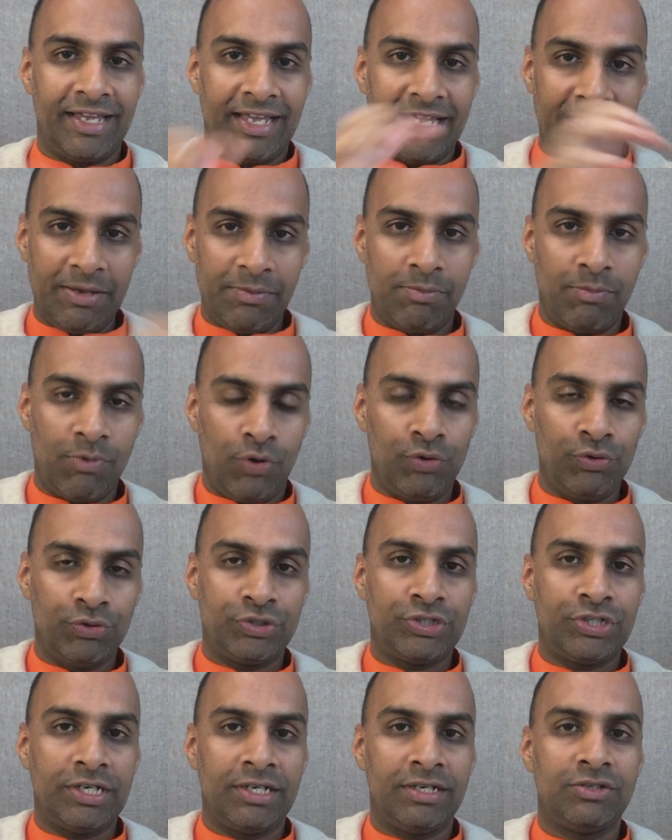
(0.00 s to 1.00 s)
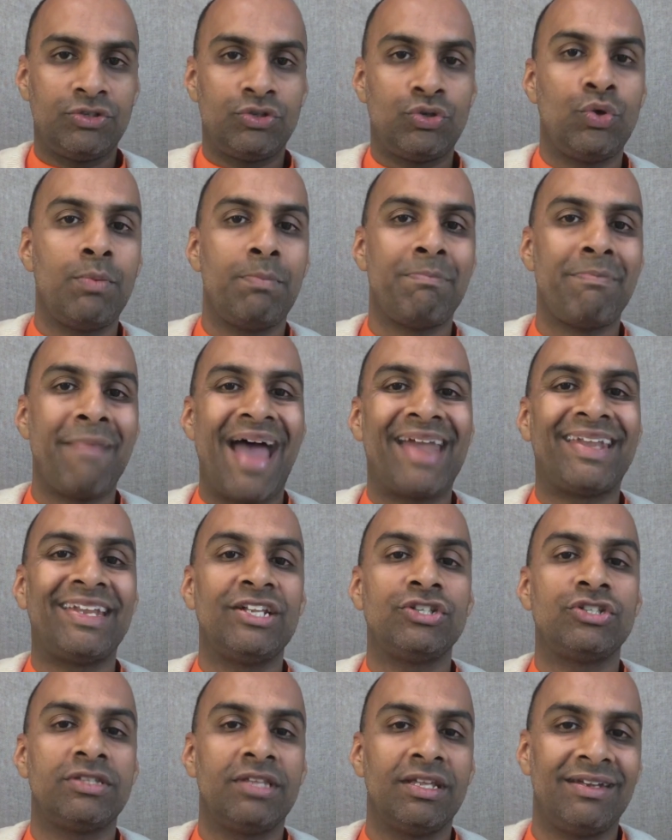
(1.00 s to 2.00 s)
emotion to
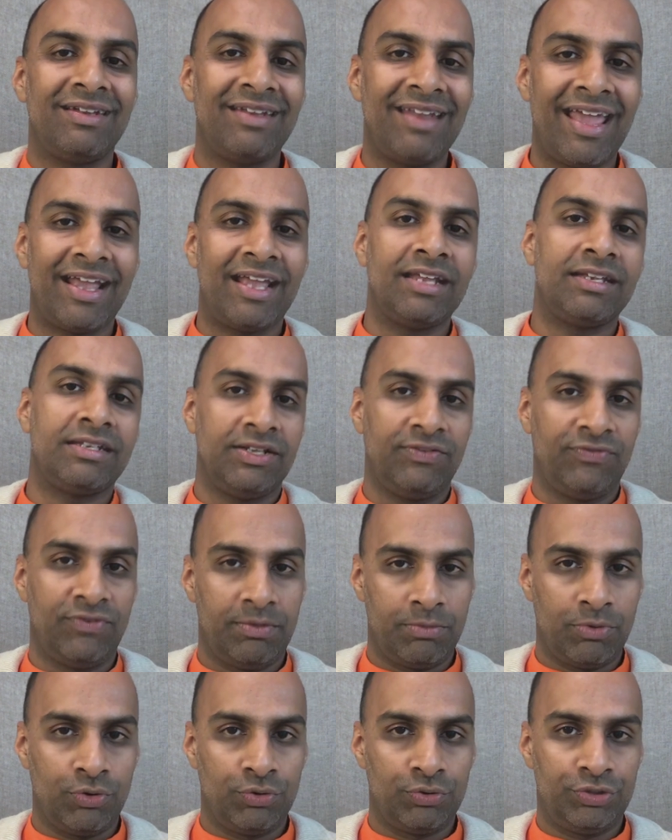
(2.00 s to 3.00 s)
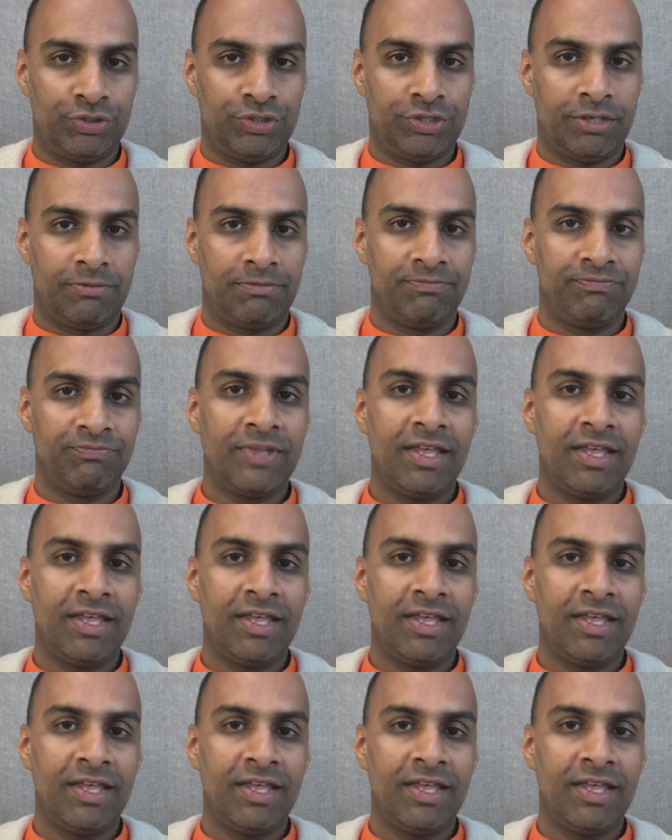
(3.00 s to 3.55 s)
manage the negative emotion.